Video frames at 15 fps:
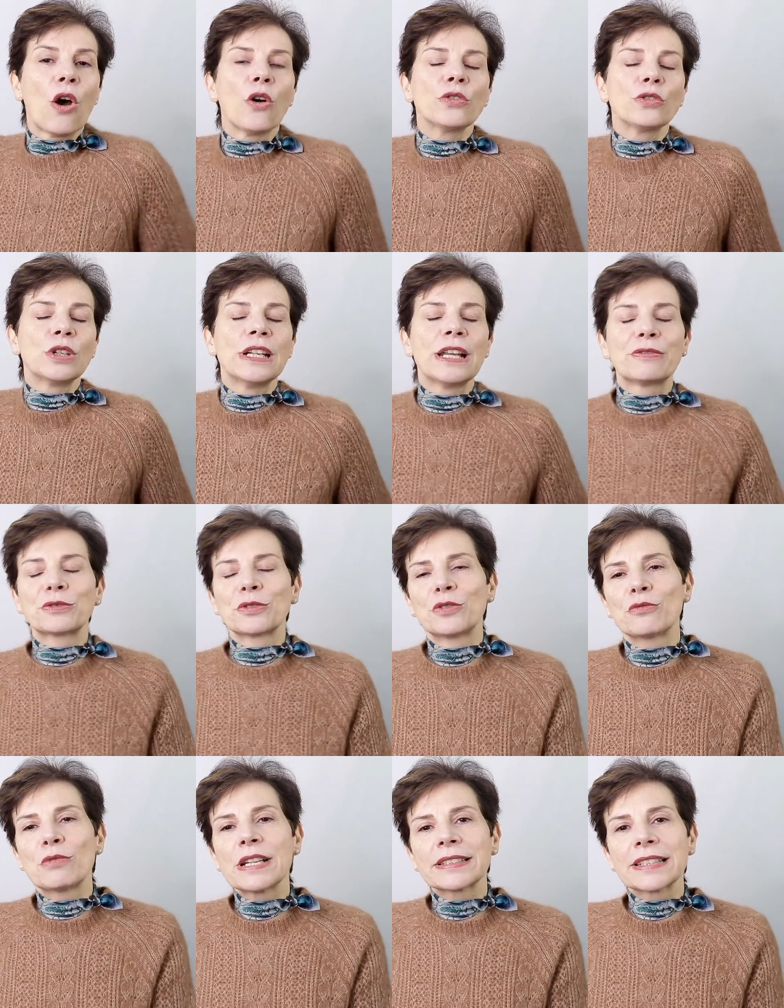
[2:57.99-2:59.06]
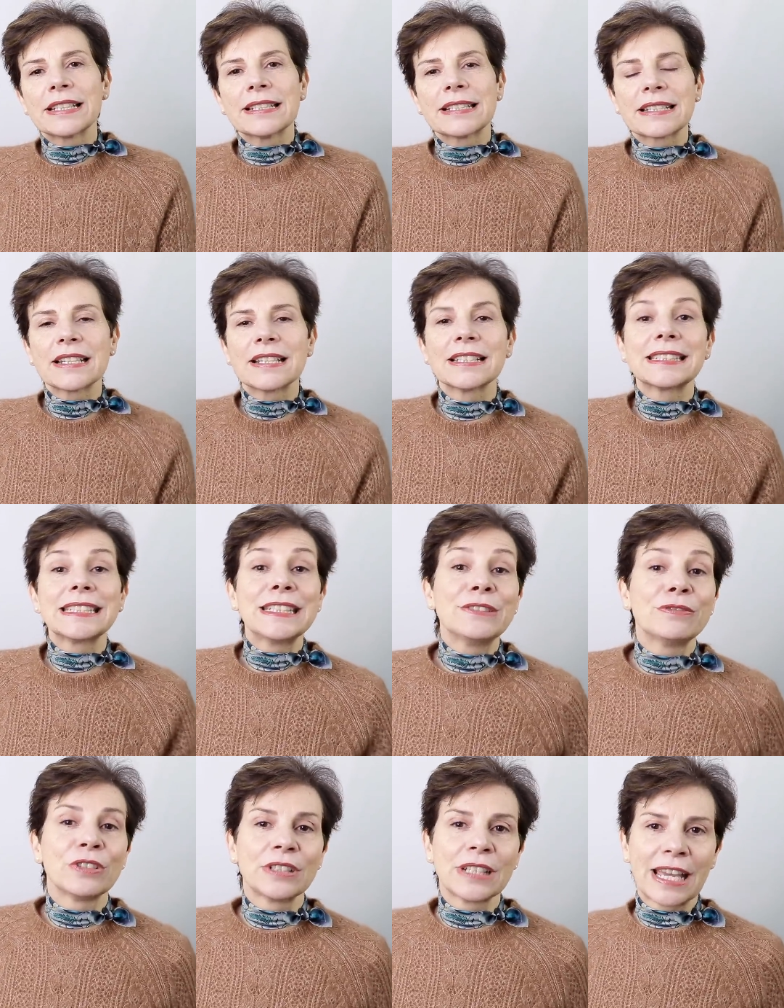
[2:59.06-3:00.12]
on the left or the right hand side,
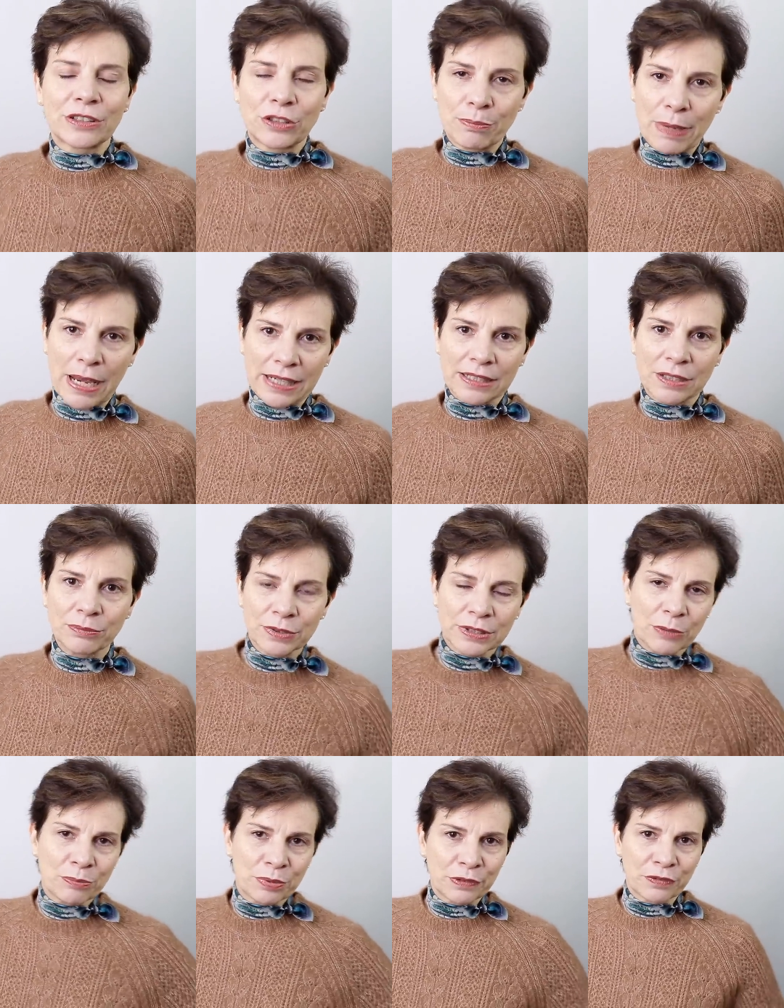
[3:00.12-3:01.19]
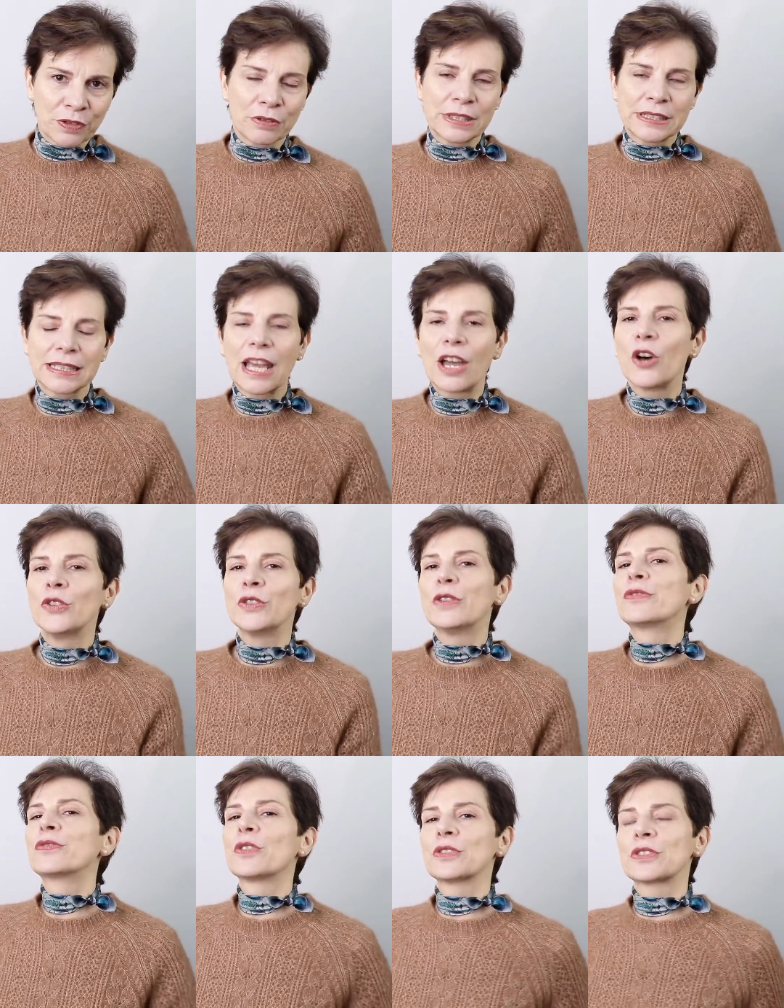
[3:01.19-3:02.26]
even at the back, but I prefer it on the
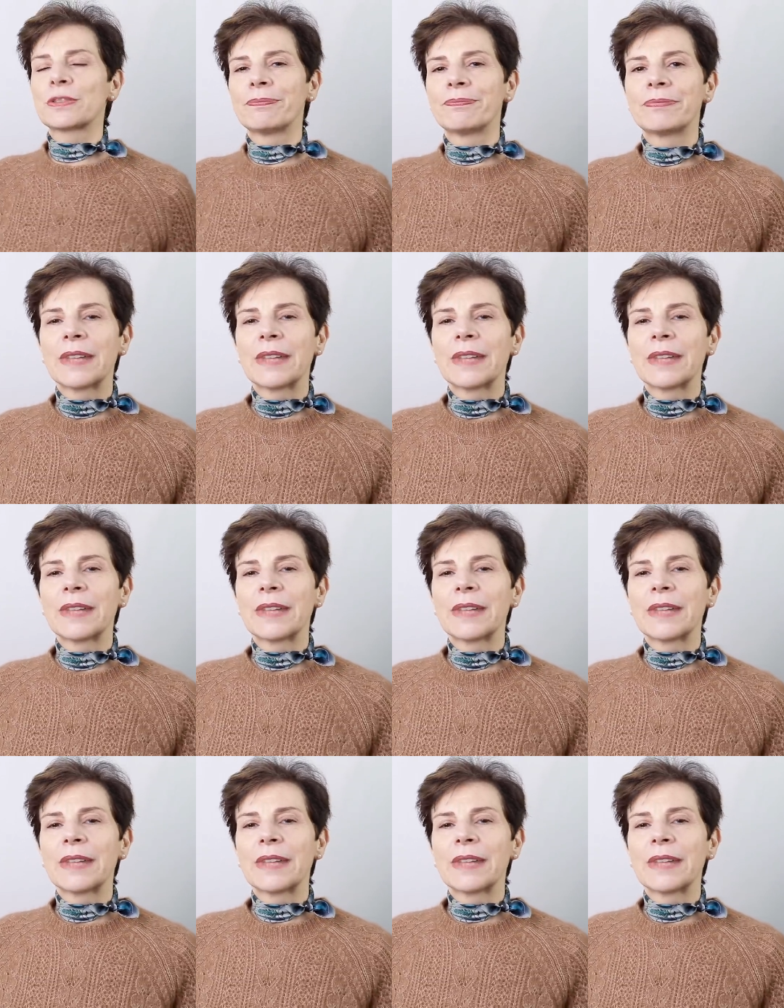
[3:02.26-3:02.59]
front.